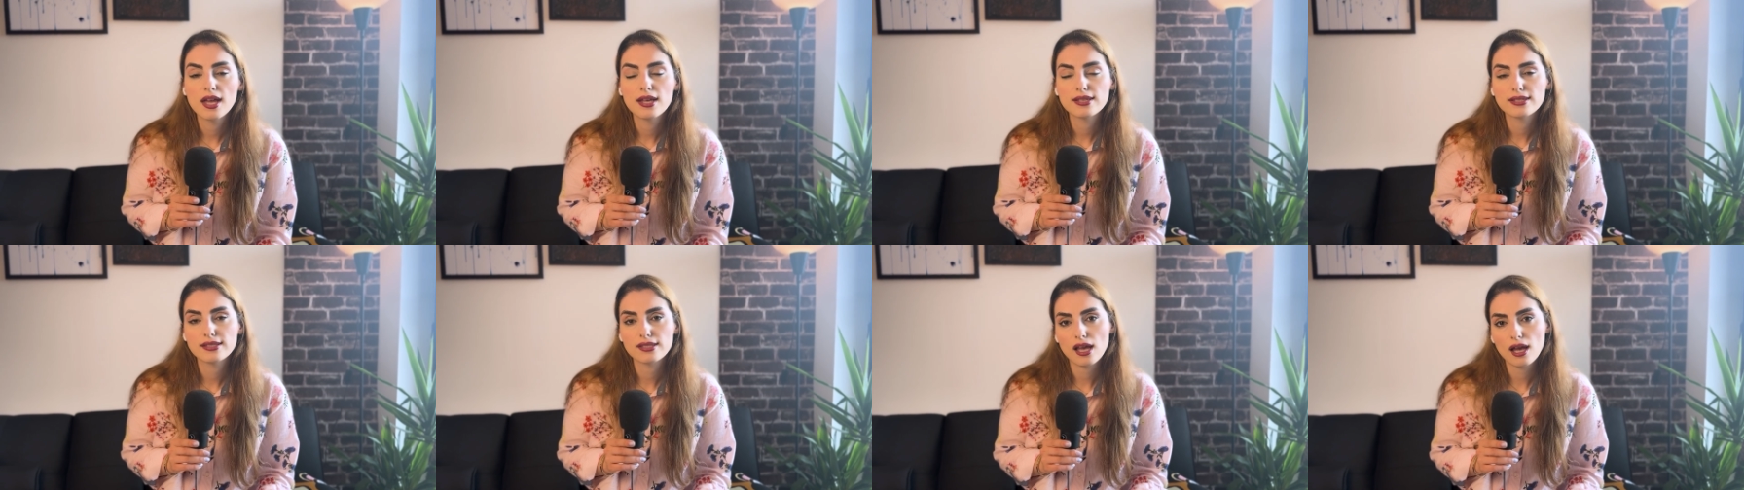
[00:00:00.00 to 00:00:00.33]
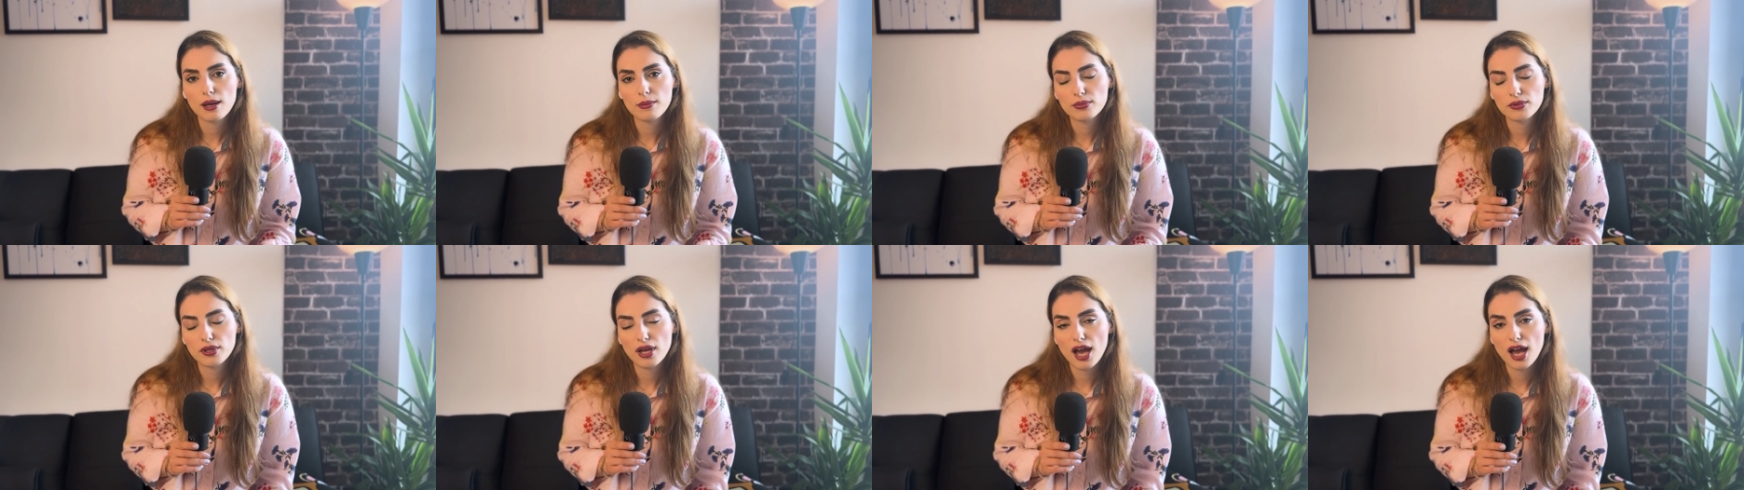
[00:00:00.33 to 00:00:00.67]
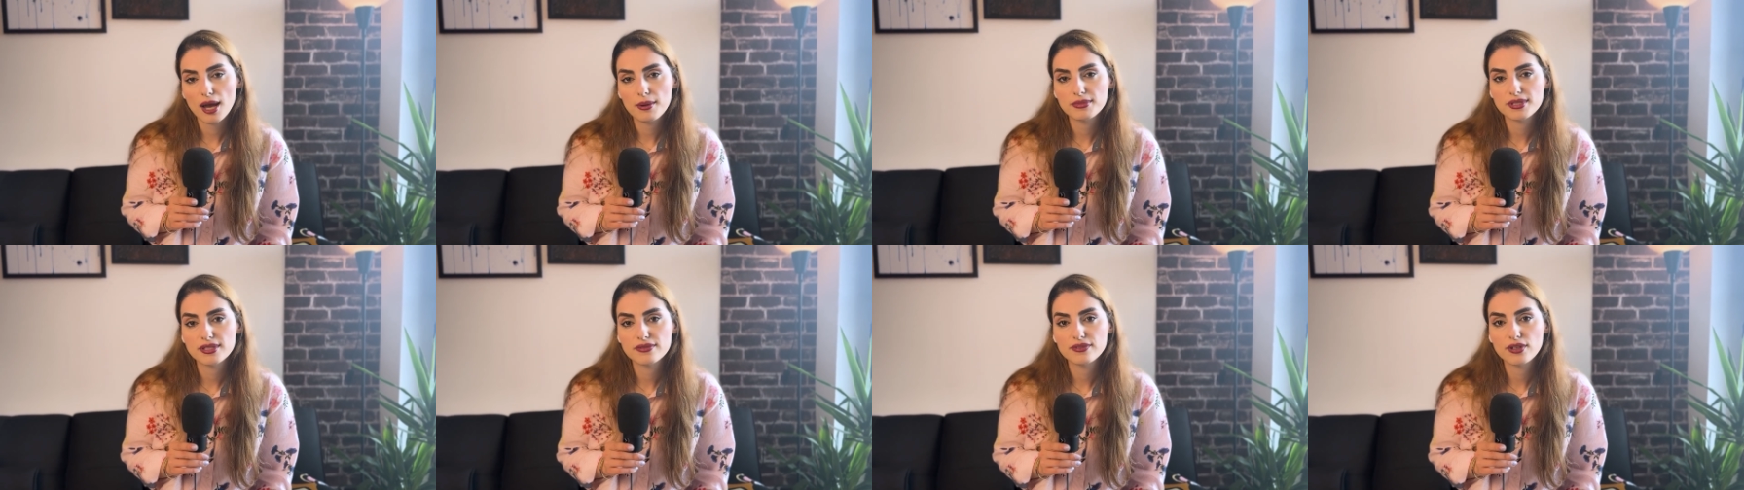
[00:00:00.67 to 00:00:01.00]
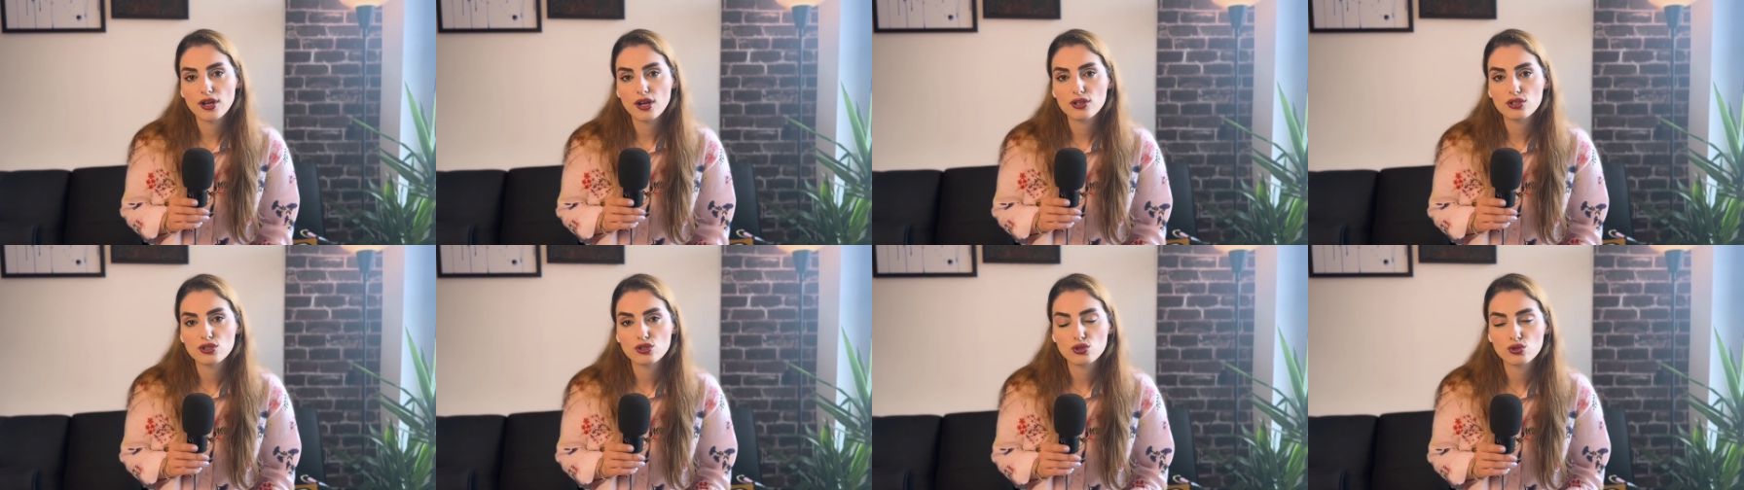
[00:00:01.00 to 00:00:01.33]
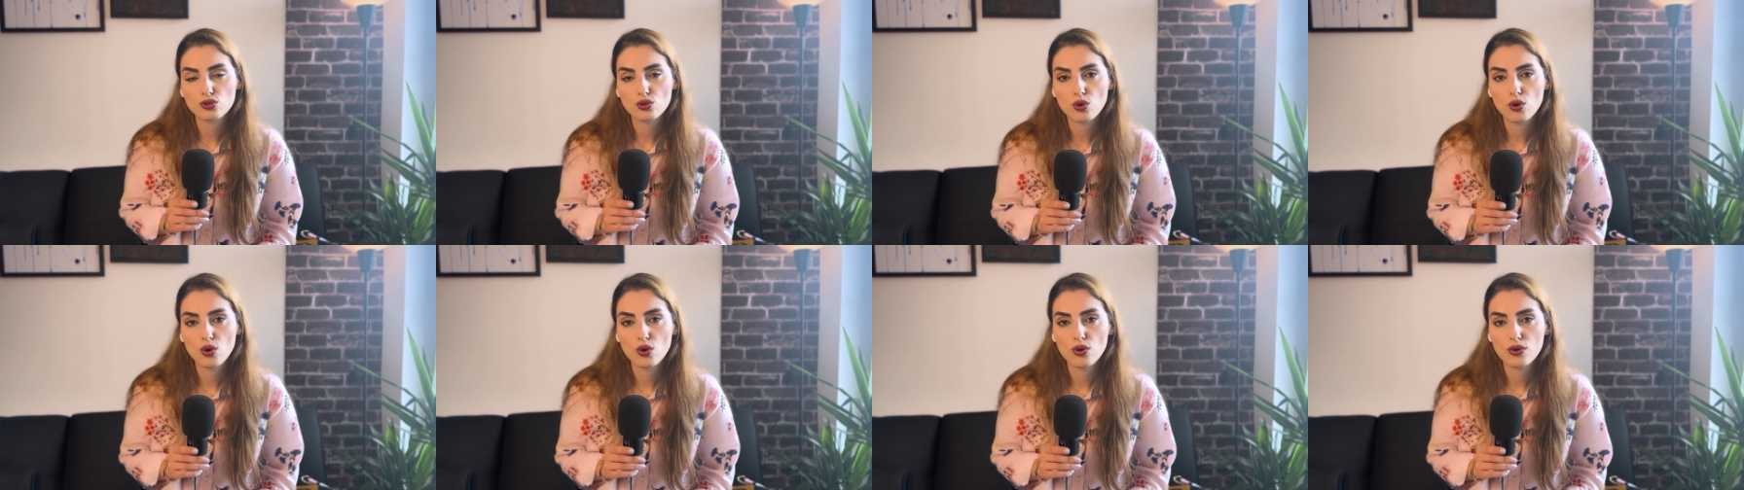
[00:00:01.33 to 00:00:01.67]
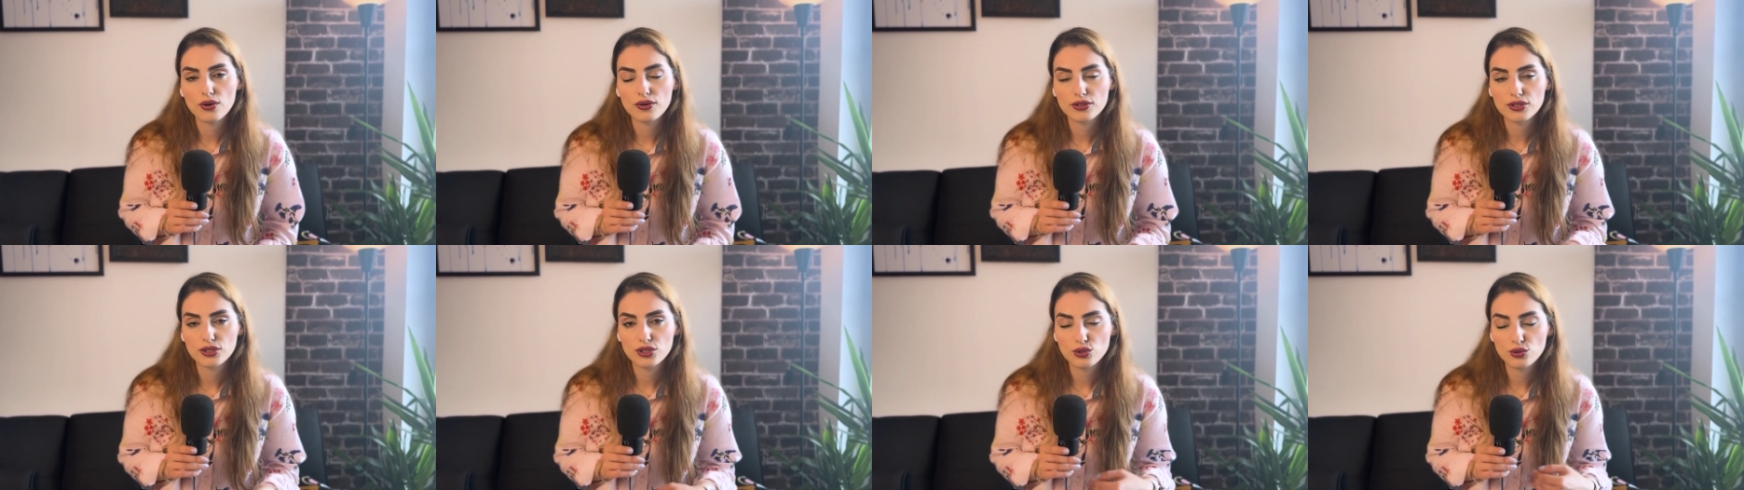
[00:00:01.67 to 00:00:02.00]
Sometimes we are
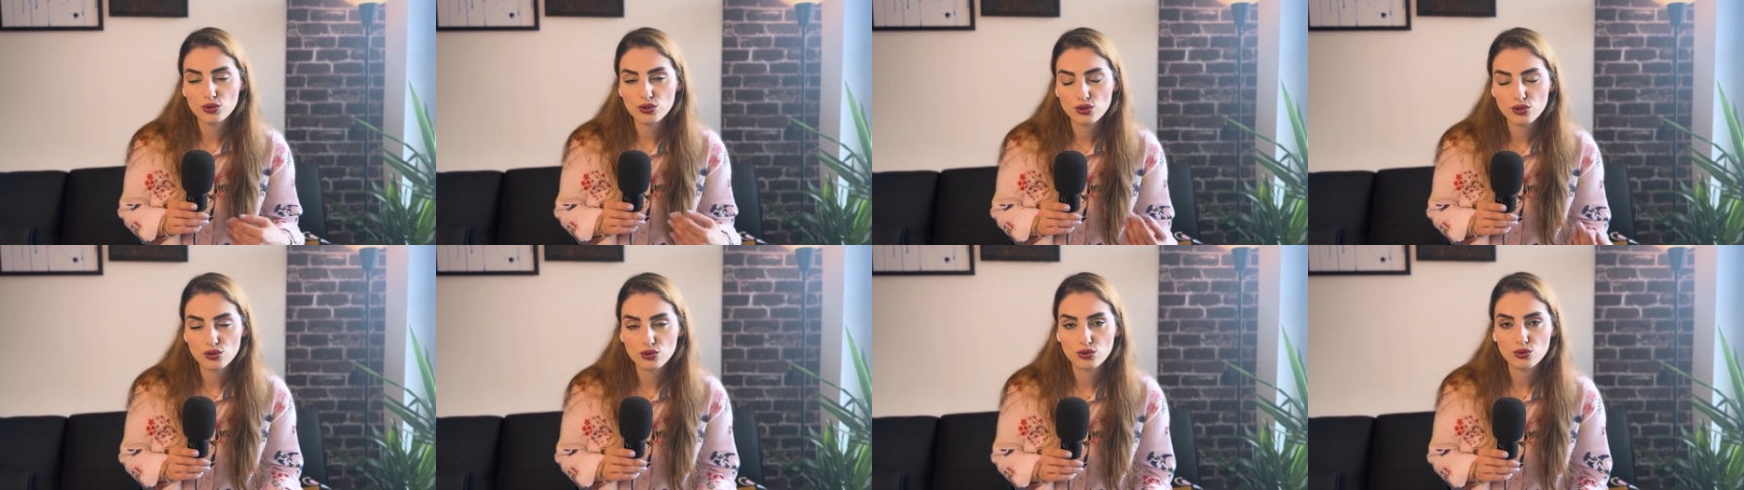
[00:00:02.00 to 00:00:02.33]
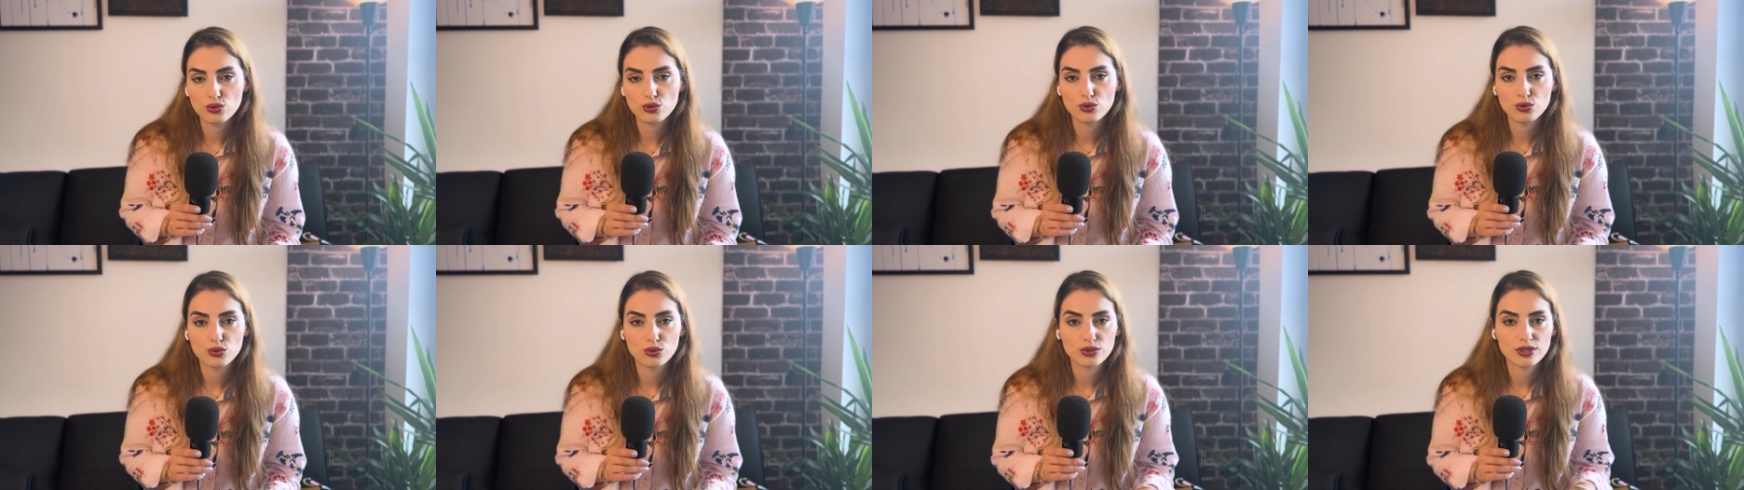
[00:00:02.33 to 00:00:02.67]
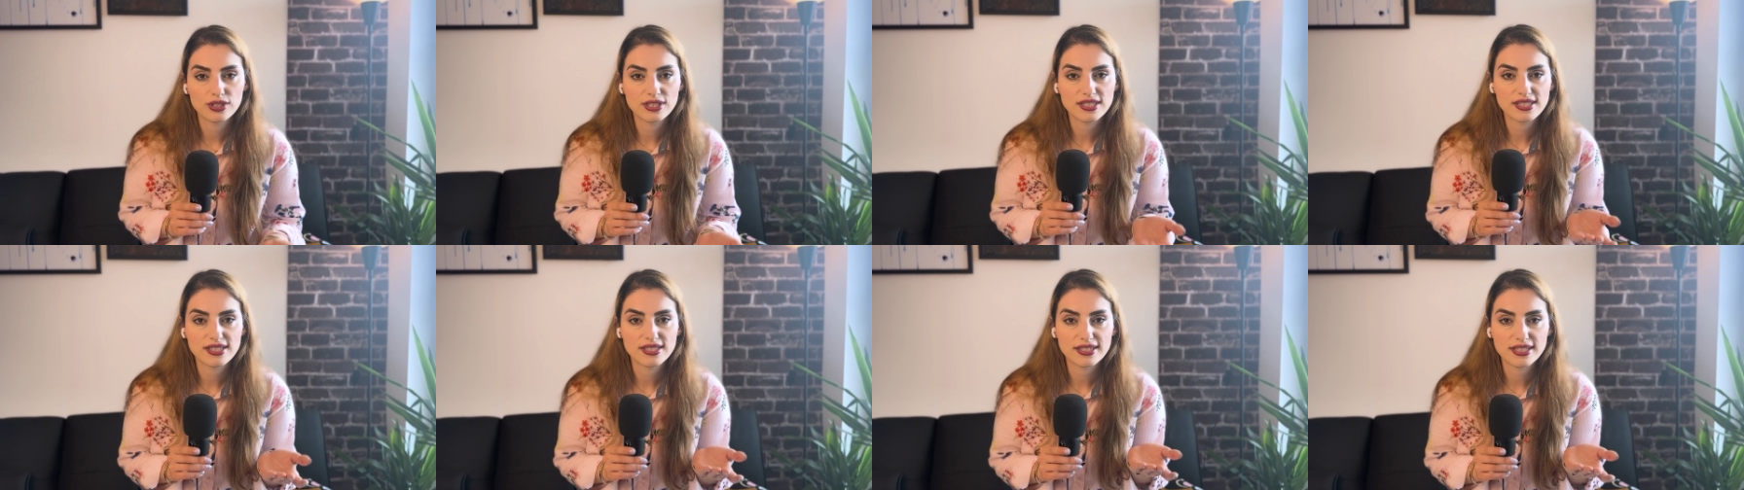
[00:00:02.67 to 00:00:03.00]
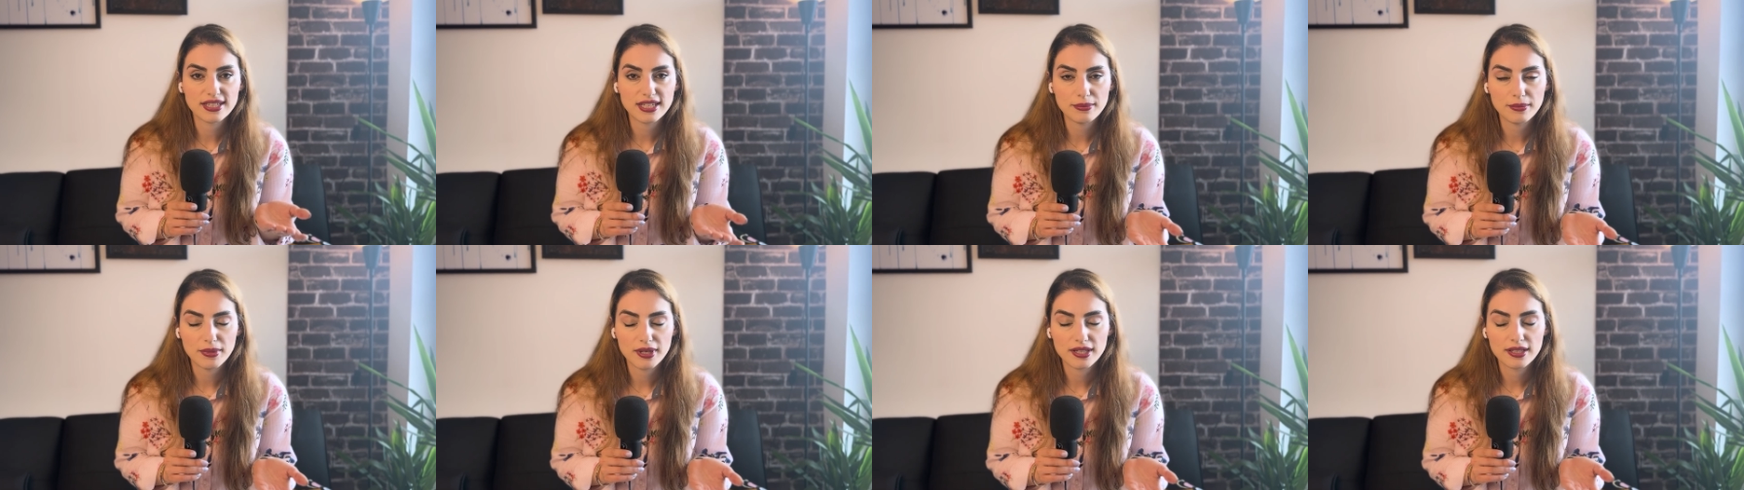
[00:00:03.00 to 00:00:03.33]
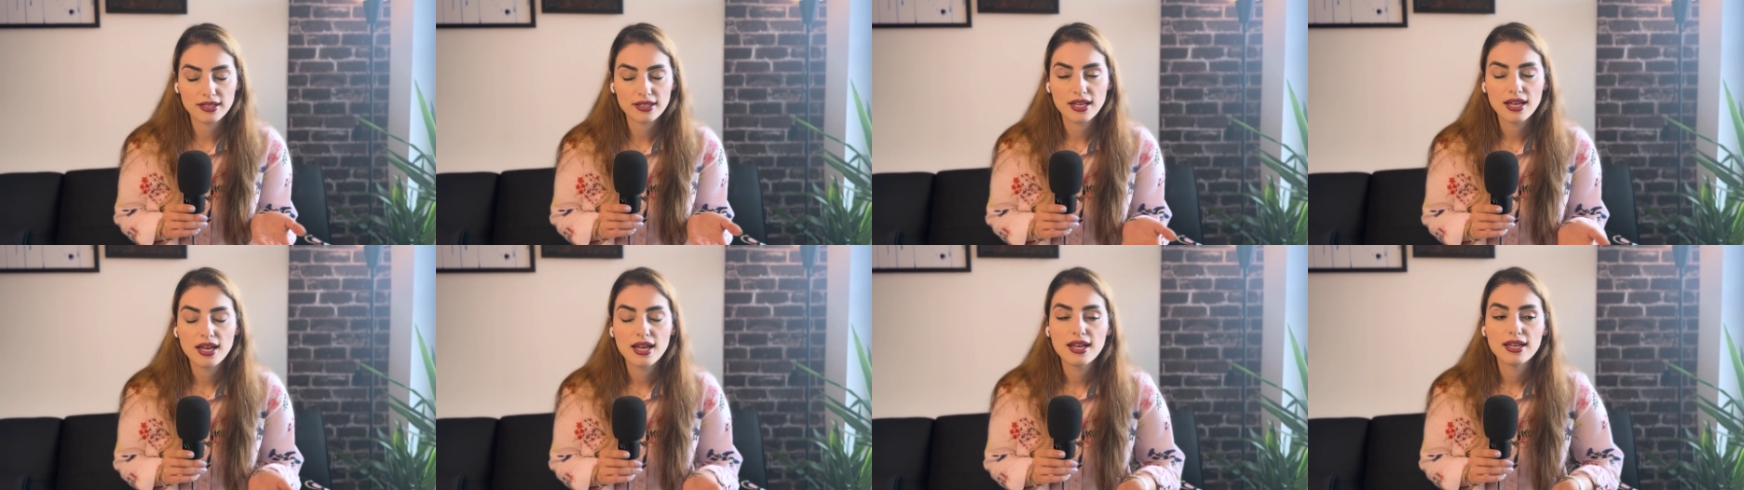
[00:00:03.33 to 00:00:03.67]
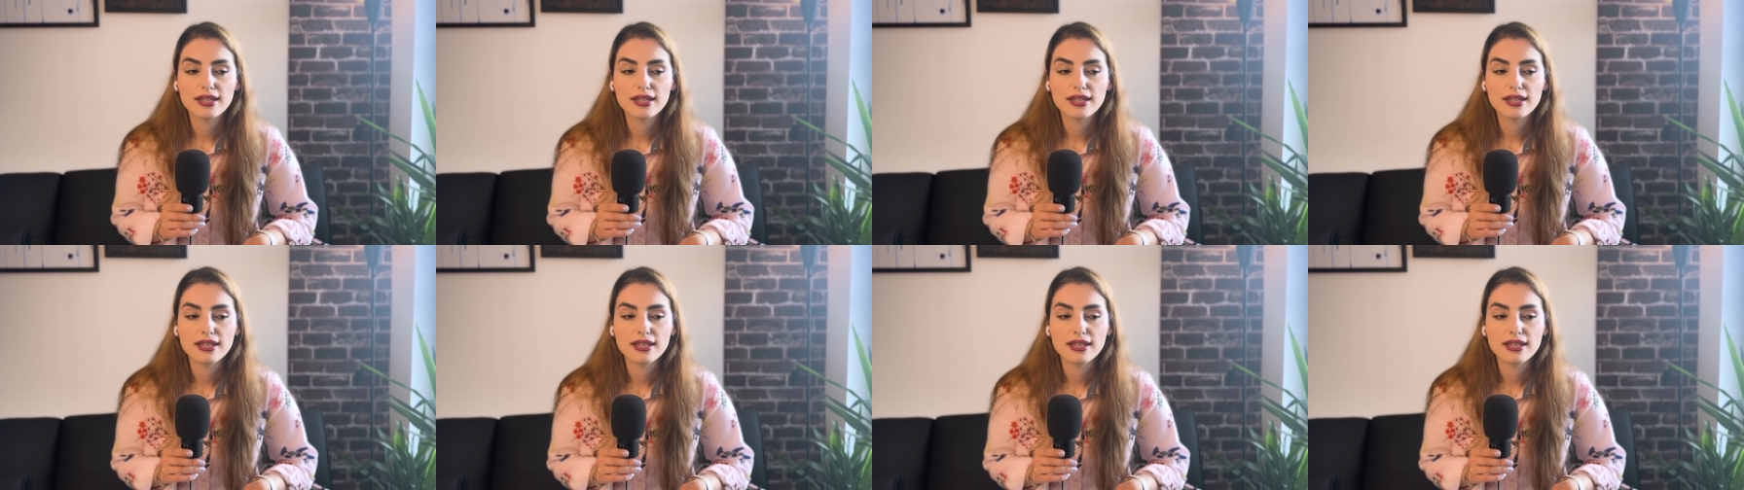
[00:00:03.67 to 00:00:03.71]
so used to this demon